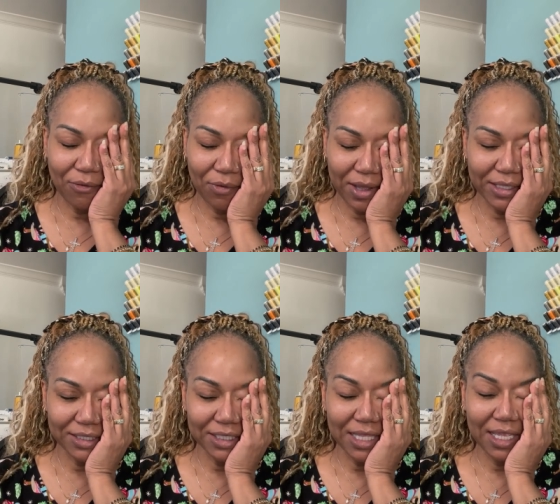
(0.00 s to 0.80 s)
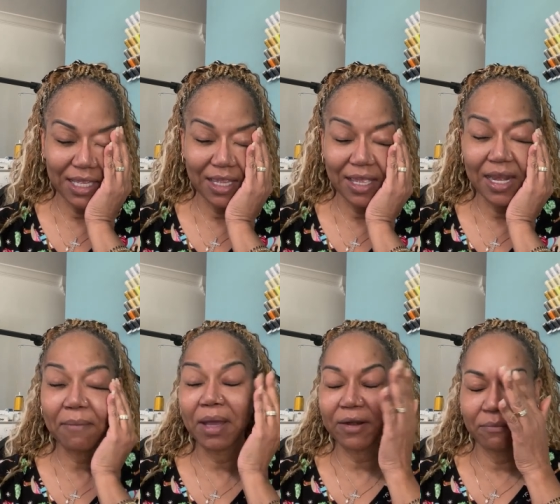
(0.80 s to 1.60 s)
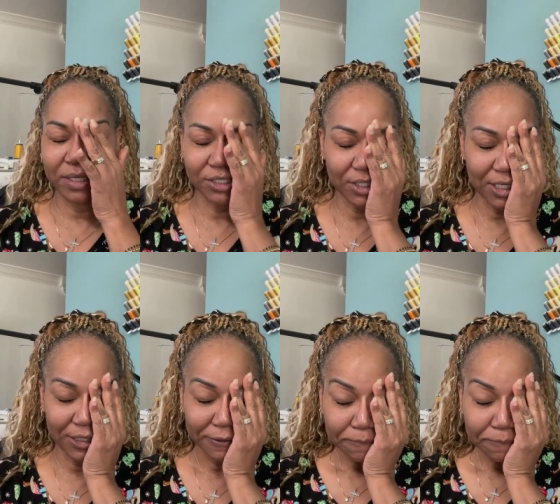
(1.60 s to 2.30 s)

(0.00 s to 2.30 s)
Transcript: was and I might have mentioned it